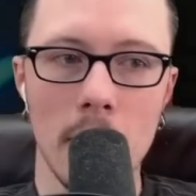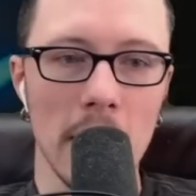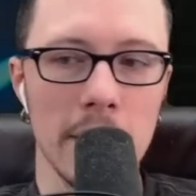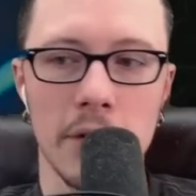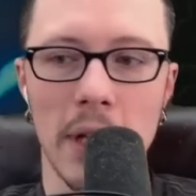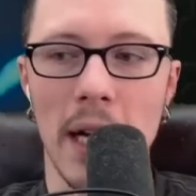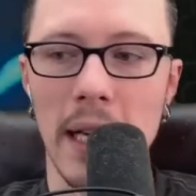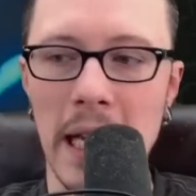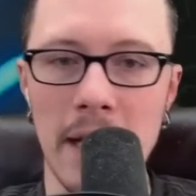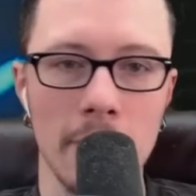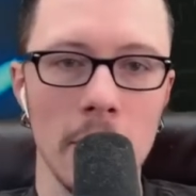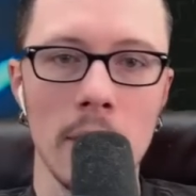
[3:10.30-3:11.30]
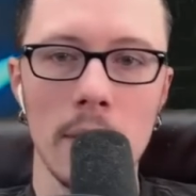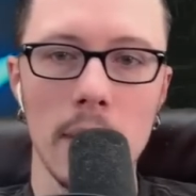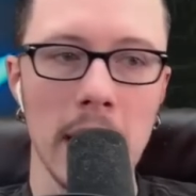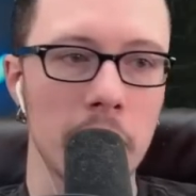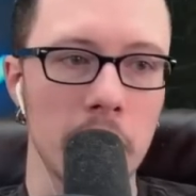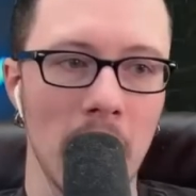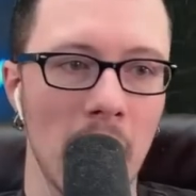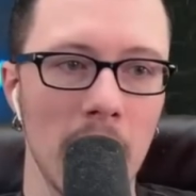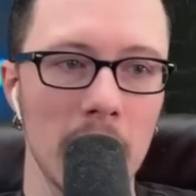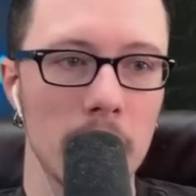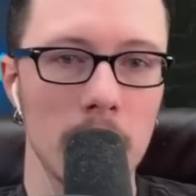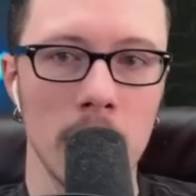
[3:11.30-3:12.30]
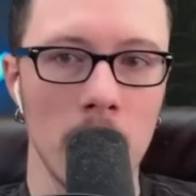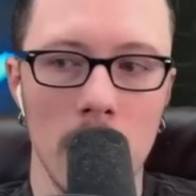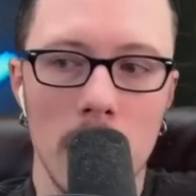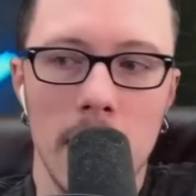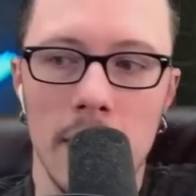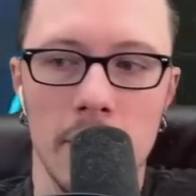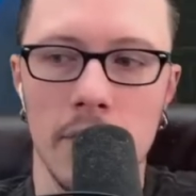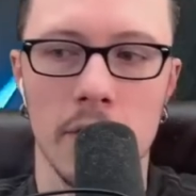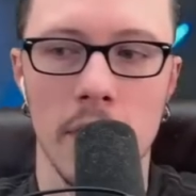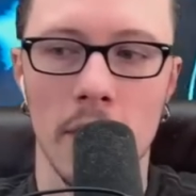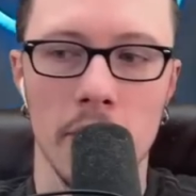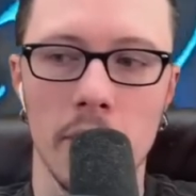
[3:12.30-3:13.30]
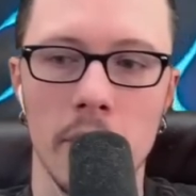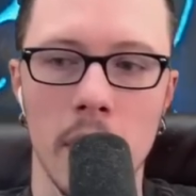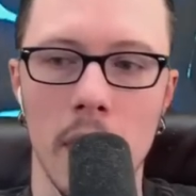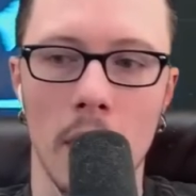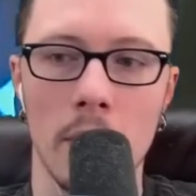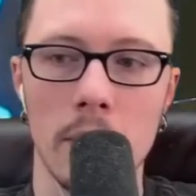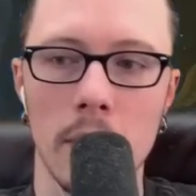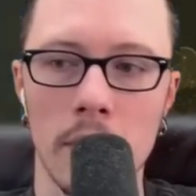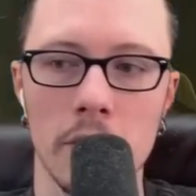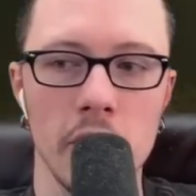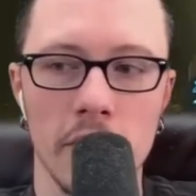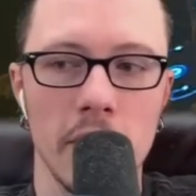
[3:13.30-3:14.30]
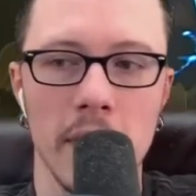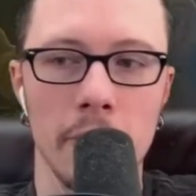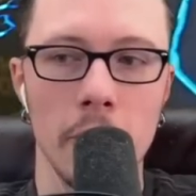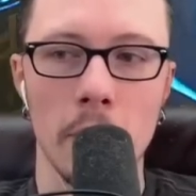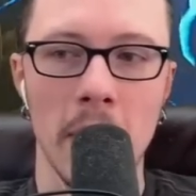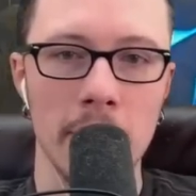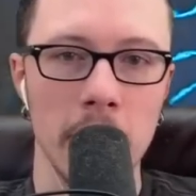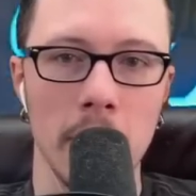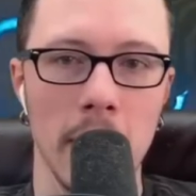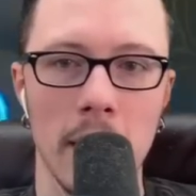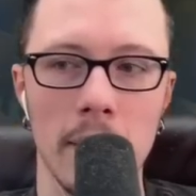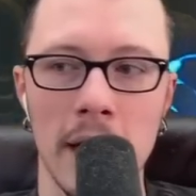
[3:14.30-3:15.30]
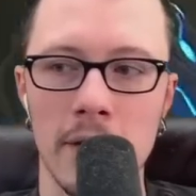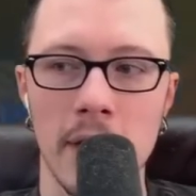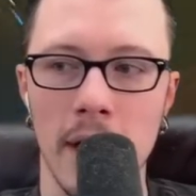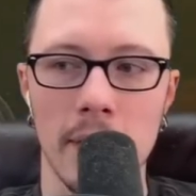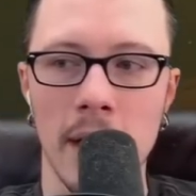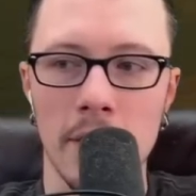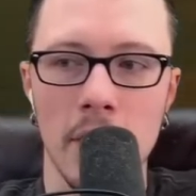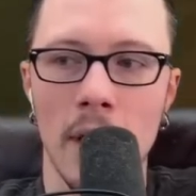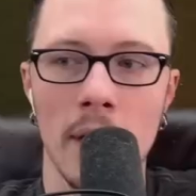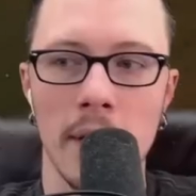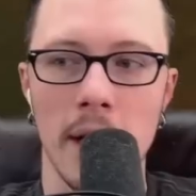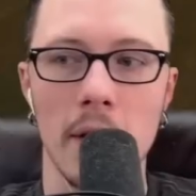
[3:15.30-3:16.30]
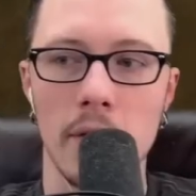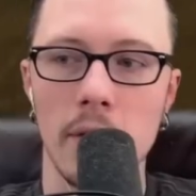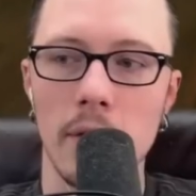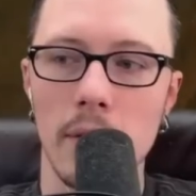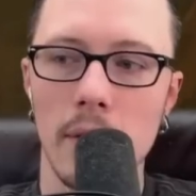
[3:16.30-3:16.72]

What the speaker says: It's not evil. It's not good. It's just, just a different way of doing it. That's it. That's all it is.